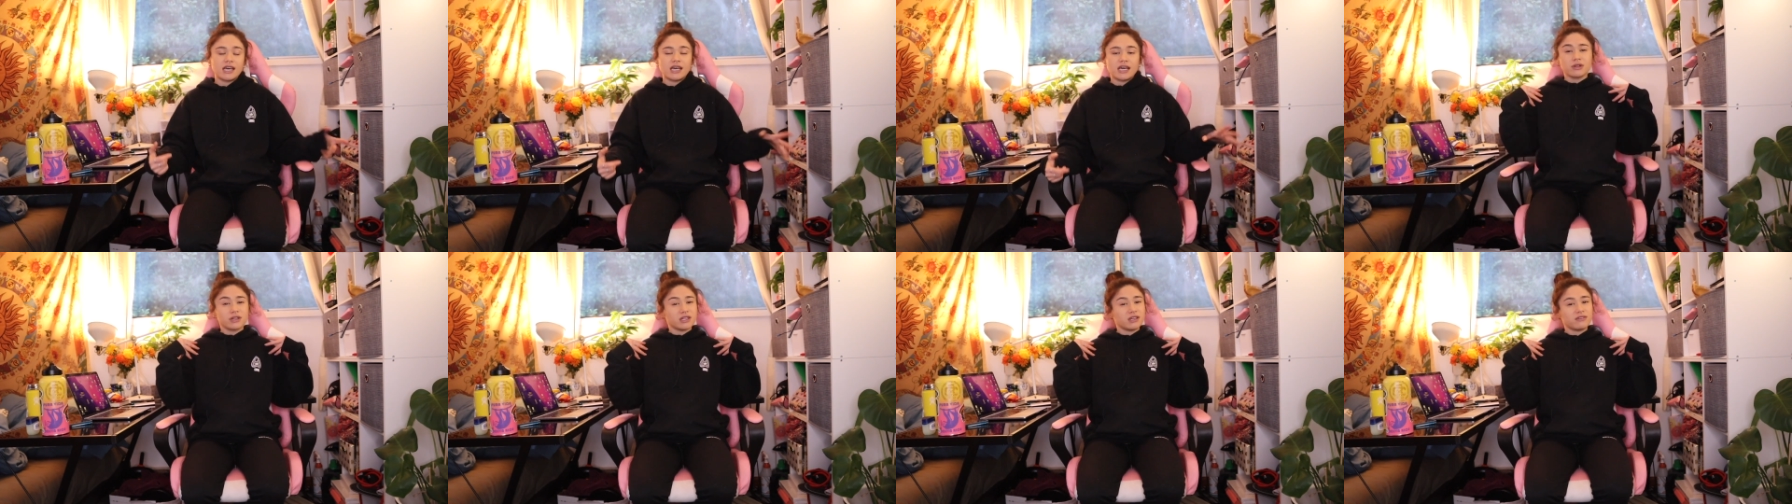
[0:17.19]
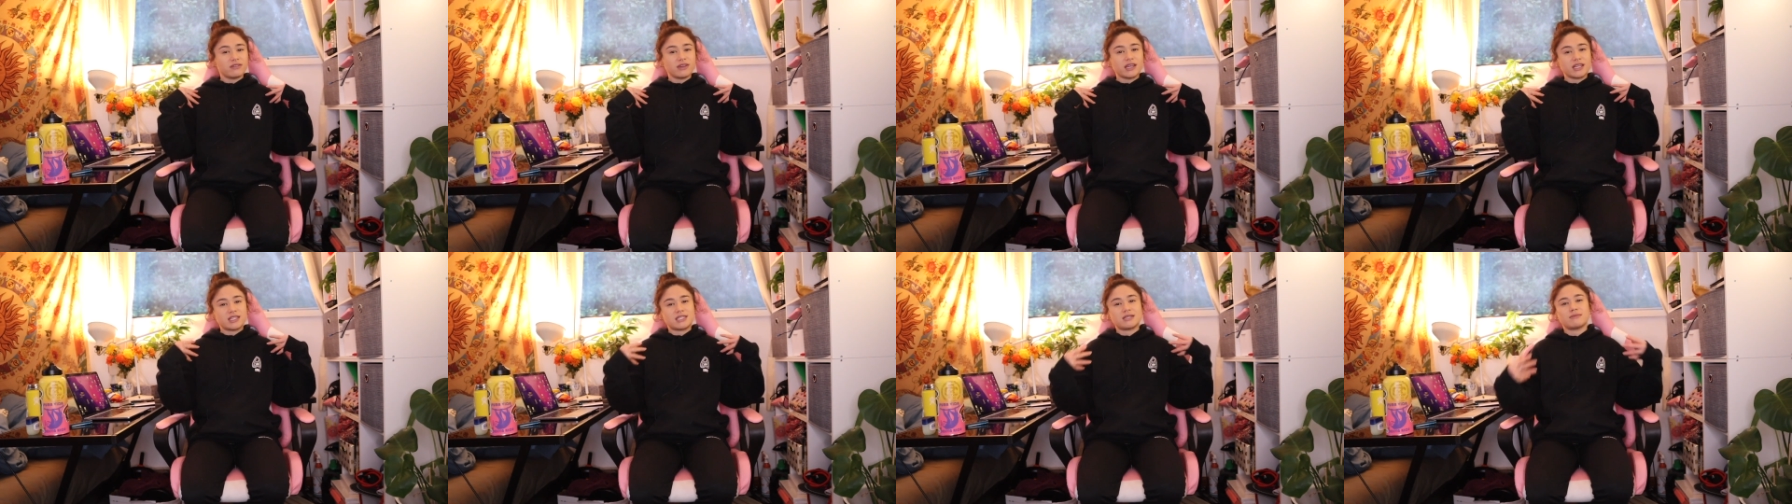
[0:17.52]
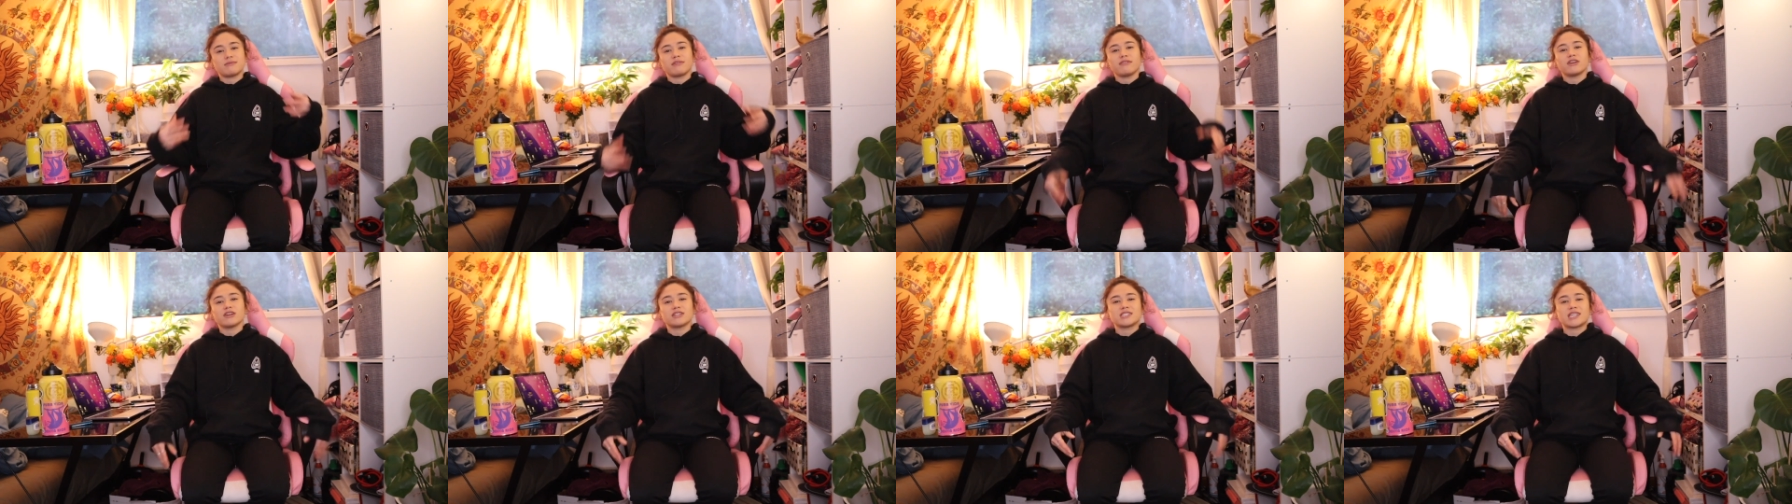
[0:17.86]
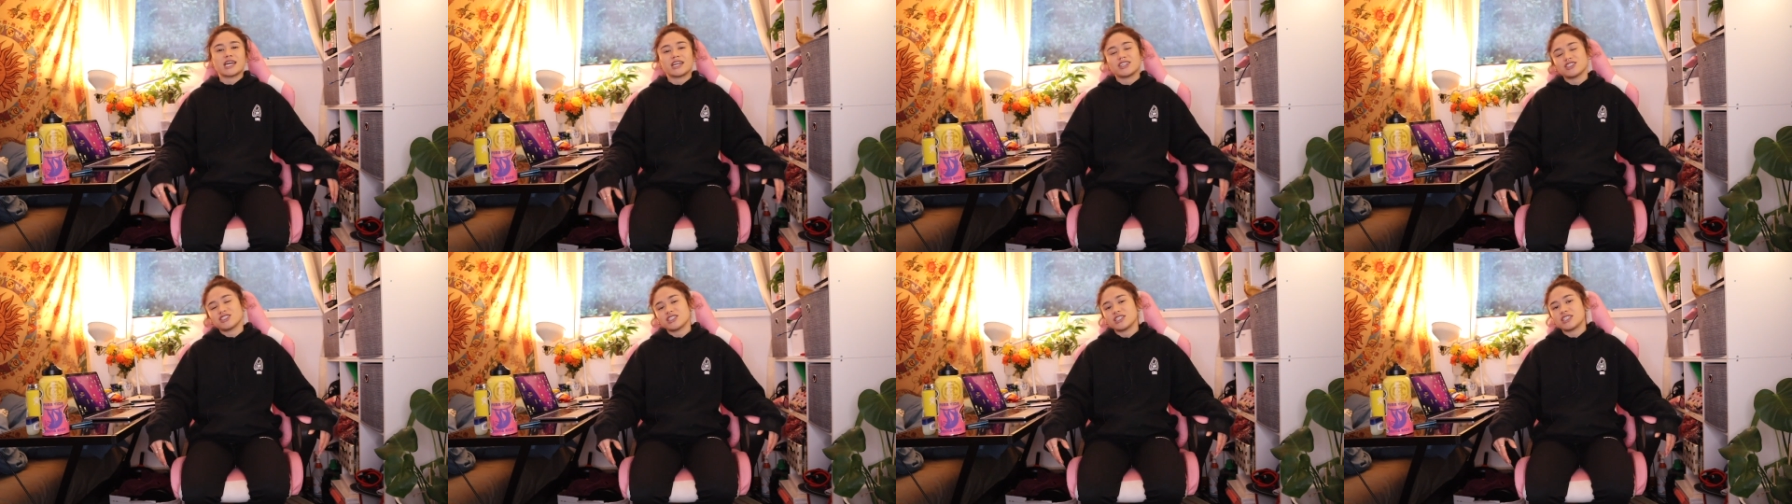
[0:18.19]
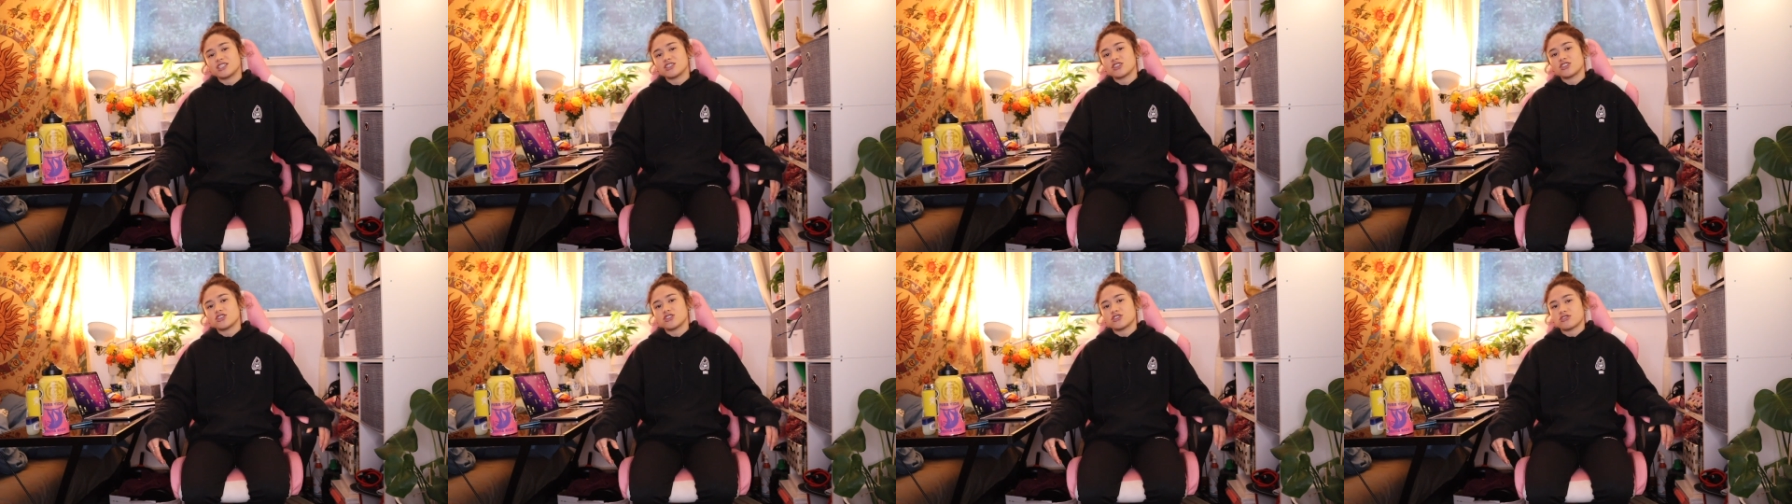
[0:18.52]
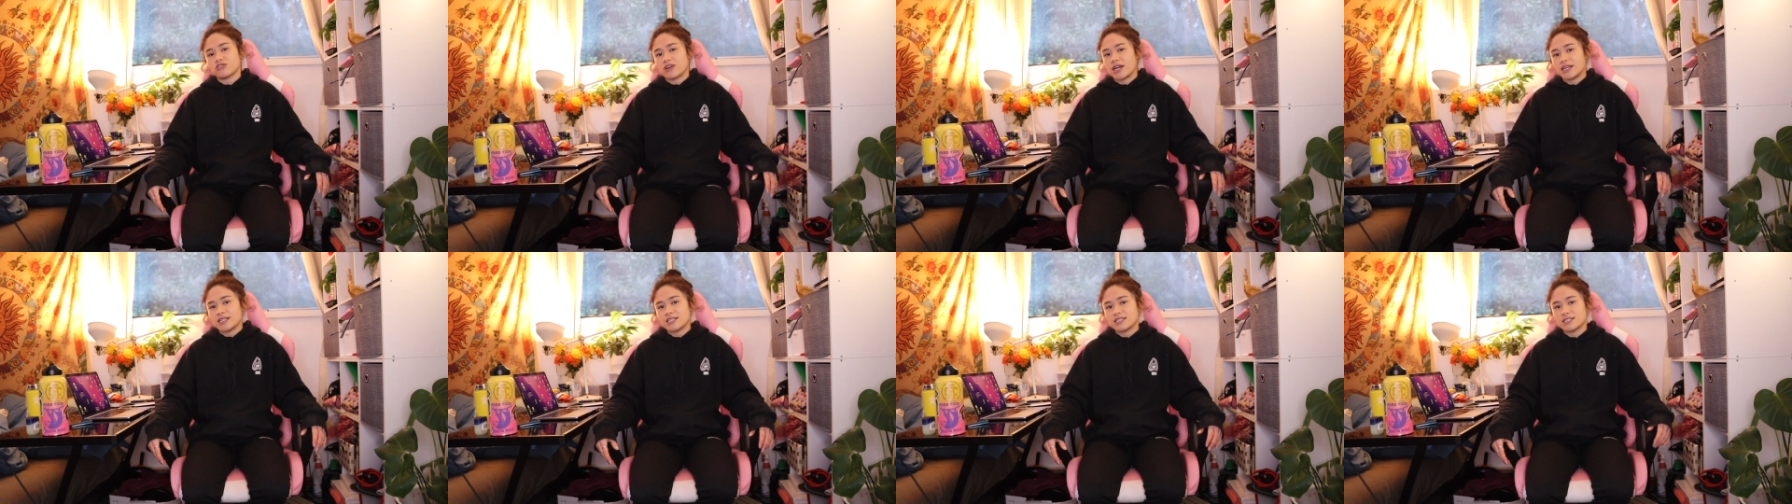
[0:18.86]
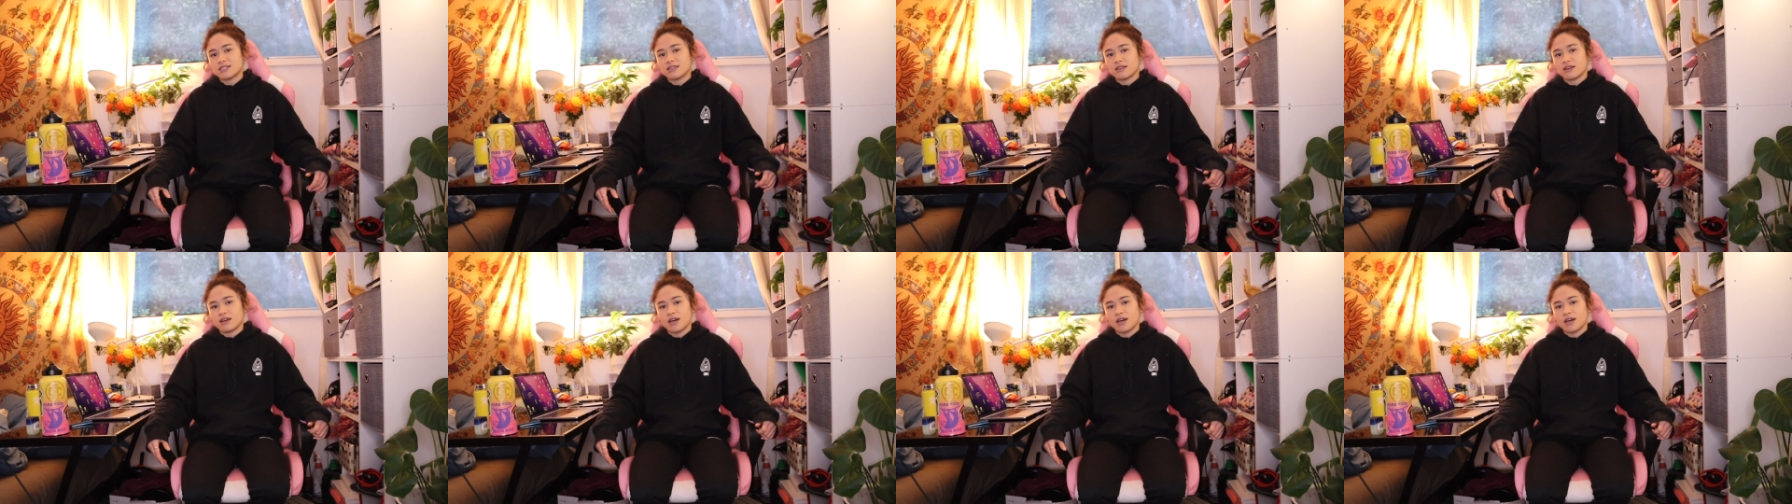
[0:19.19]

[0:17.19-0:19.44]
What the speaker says: alleviate some of your tension and stress